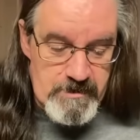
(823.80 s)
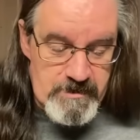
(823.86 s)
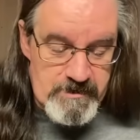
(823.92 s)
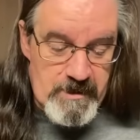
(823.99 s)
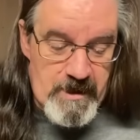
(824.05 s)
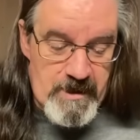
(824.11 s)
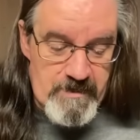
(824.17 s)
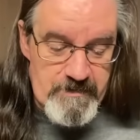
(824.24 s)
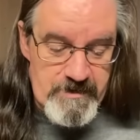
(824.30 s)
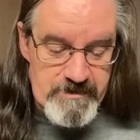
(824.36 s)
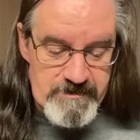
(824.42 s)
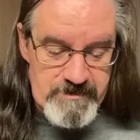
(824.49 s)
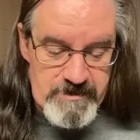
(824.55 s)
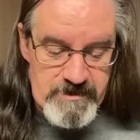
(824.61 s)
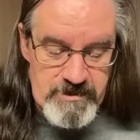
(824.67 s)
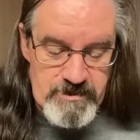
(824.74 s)
comma,
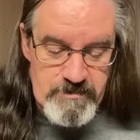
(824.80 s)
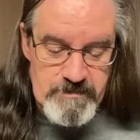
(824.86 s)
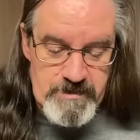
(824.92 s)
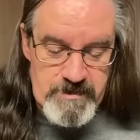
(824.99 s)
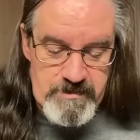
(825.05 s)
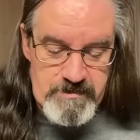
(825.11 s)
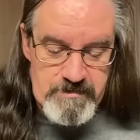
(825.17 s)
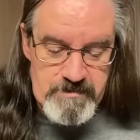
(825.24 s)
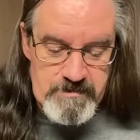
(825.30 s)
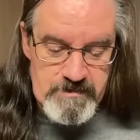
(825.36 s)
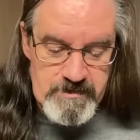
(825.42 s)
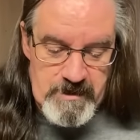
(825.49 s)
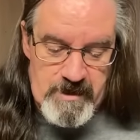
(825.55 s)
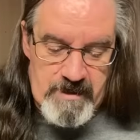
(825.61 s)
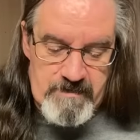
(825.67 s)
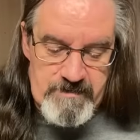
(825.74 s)
the human,
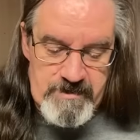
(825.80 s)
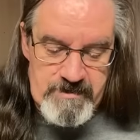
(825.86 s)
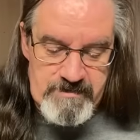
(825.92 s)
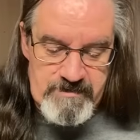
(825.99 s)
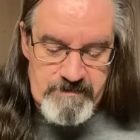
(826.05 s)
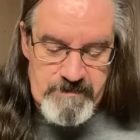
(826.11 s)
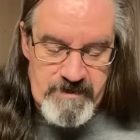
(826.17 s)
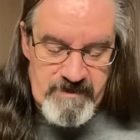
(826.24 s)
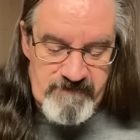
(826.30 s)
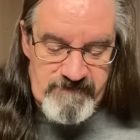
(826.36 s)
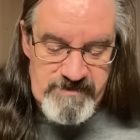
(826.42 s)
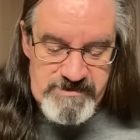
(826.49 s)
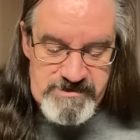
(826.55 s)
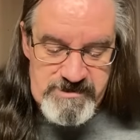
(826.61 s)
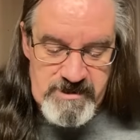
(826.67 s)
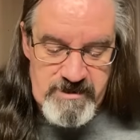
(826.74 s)
comma, the
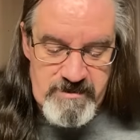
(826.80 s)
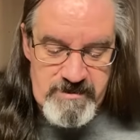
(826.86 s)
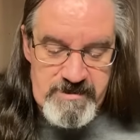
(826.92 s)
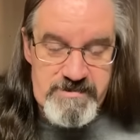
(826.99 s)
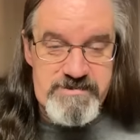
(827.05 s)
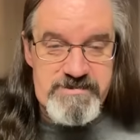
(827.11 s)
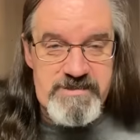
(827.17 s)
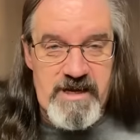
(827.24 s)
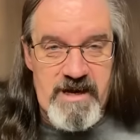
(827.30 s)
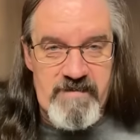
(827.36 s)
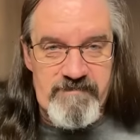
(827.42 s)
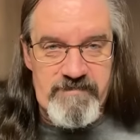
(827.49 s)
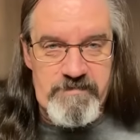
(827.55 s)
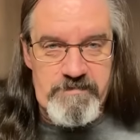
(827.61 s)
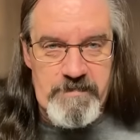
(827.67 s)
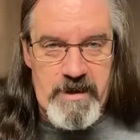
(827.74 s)
beneficiary and
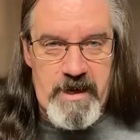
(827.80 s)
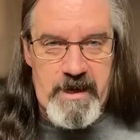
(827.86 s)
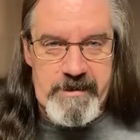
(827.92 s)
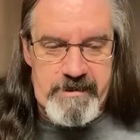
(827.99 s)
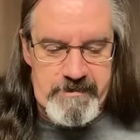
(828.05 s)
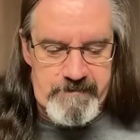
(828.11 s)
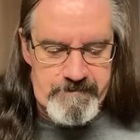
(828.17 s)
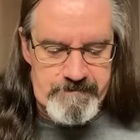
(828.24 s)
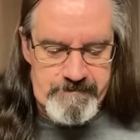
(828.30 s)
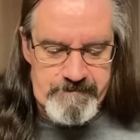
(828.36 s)
sovereign body,